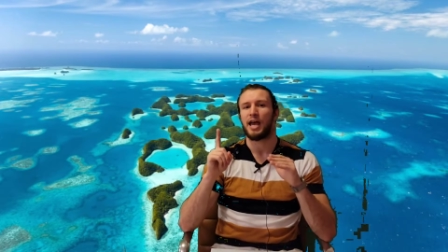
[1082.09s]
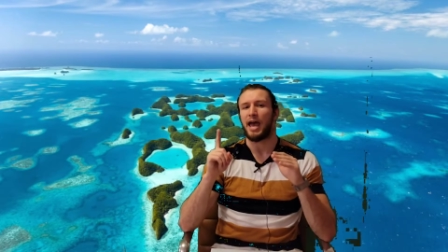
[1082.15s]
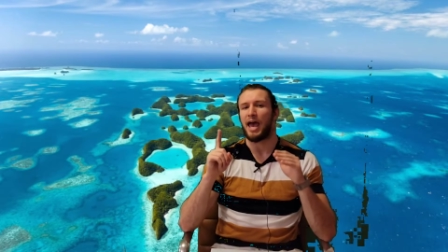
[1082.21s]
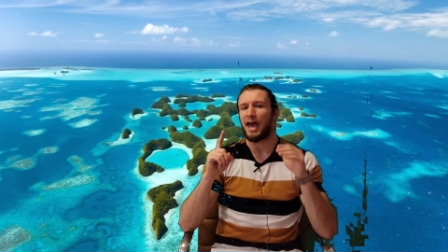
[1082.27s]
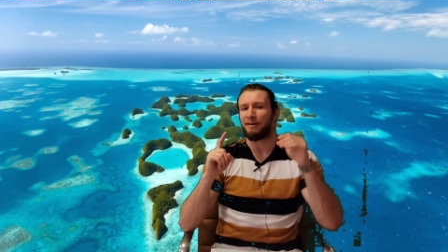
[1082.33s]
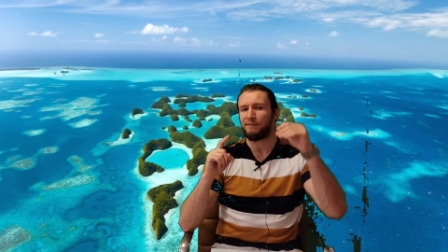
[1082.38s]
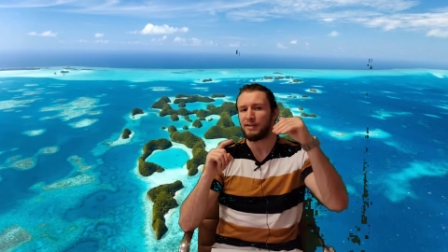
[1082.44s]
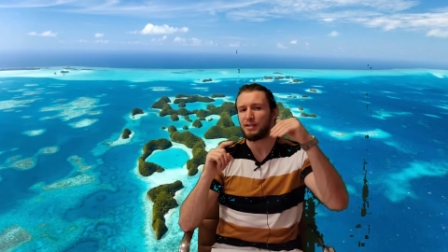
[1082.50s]

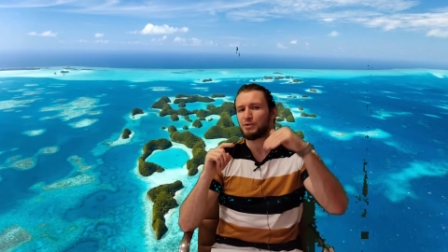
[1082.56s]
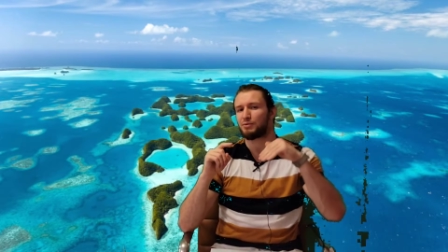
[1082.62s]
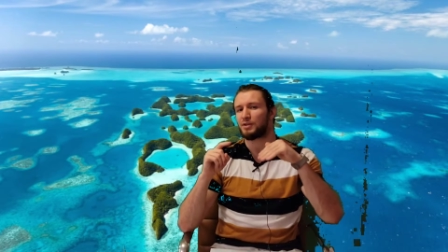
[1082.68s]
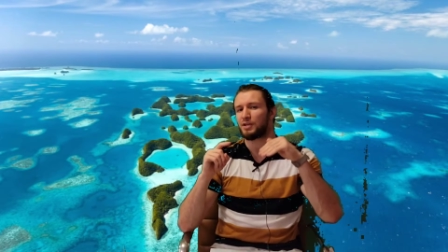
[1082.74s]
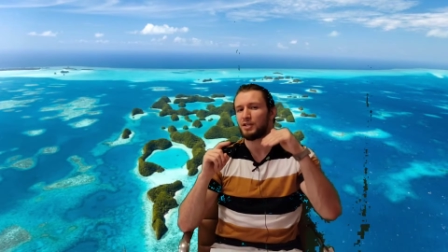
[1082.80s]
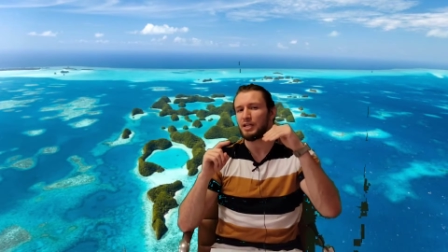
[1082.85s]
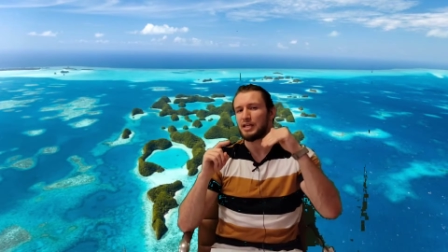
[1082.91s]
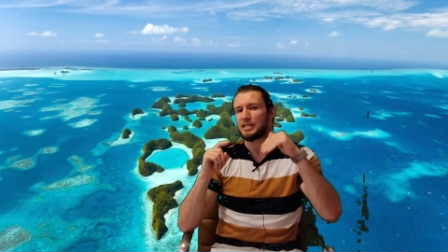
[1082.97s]
Evie's
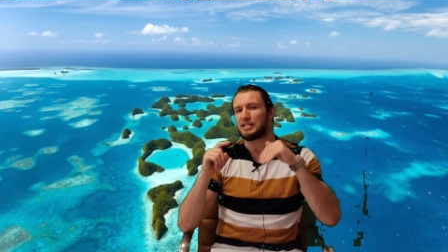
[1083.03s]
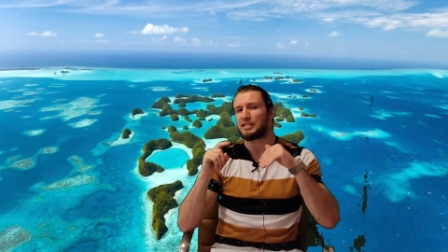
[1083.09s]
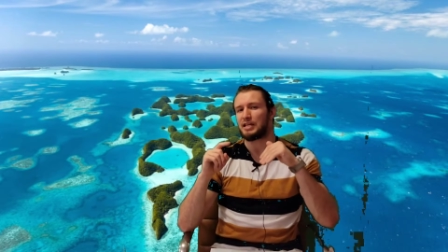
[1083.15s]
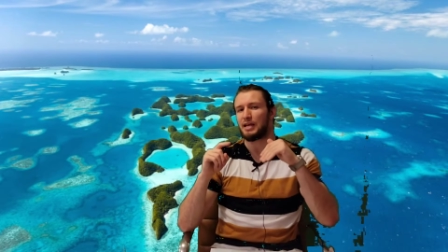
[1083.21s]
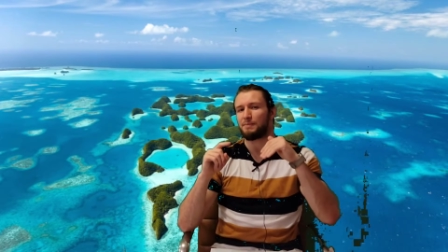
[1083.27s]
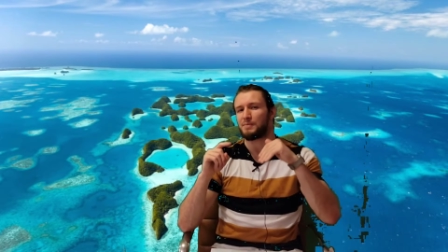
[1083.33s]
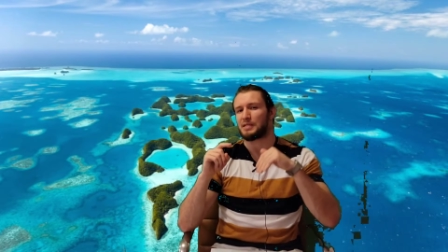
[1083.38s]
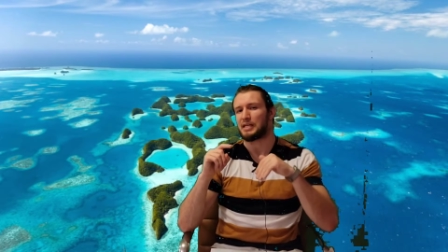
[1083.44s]
really
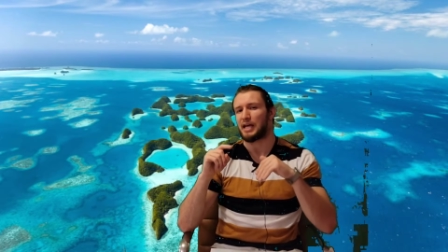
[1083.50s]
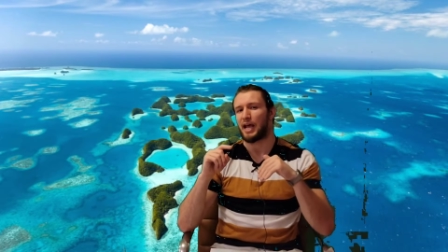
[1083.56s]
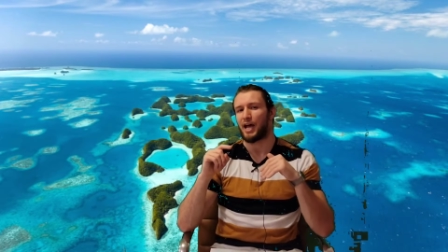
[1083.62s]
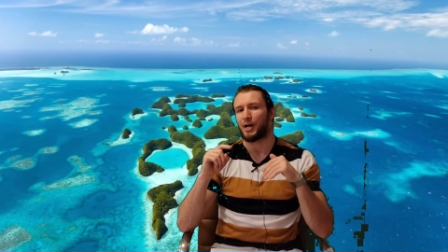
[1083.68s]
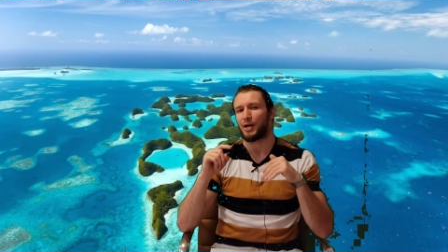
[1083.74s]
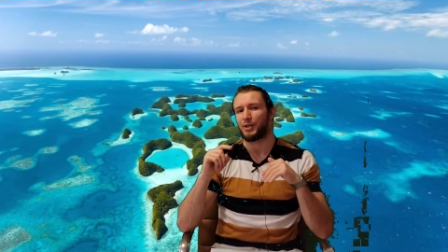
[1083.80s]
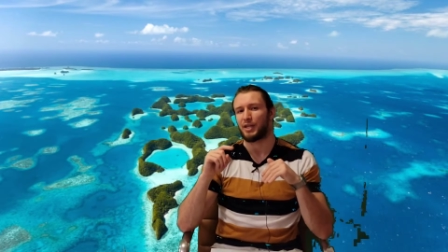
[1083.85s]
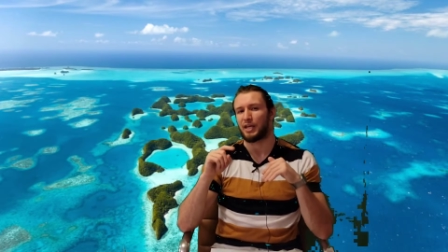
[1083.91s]
dipped down.